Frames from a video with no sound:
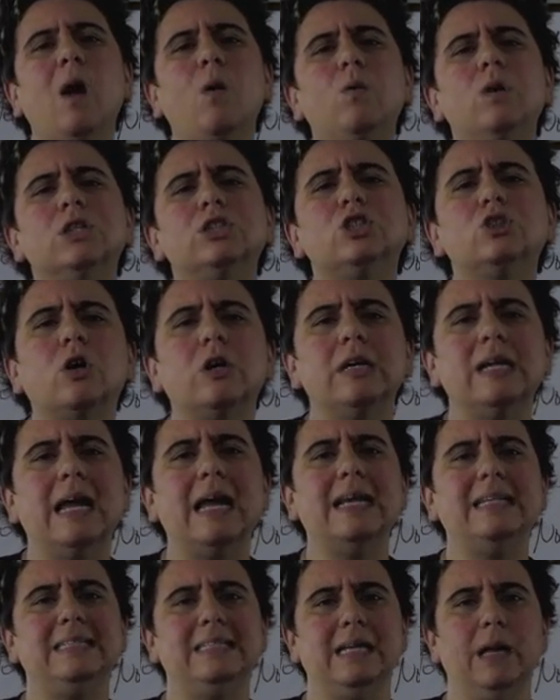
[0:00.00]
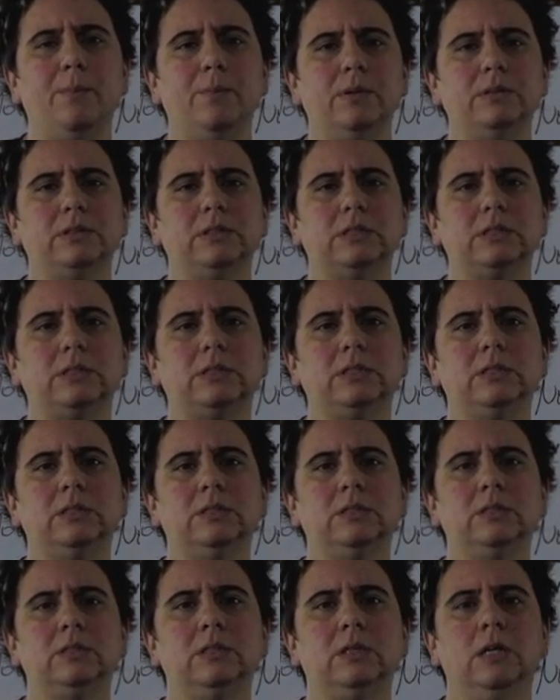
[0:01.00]
I want to start an ATM business
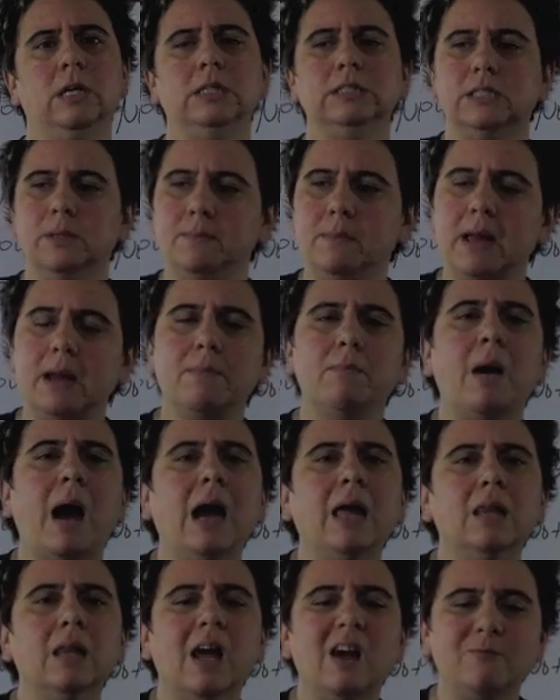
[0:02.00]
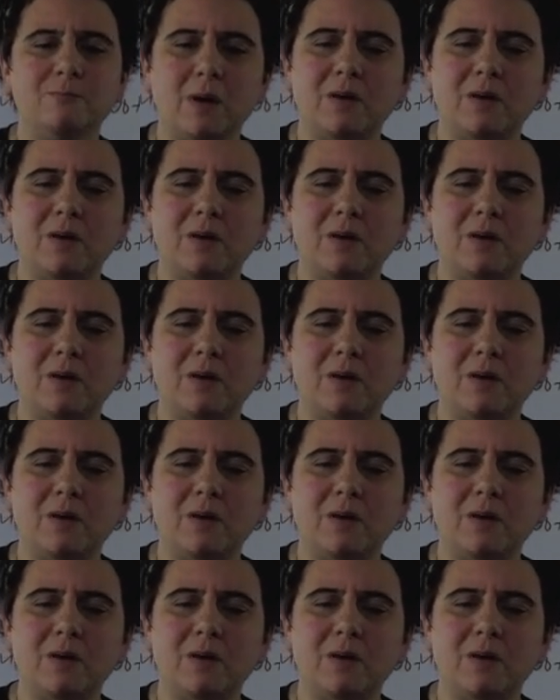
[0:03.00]
to make my life,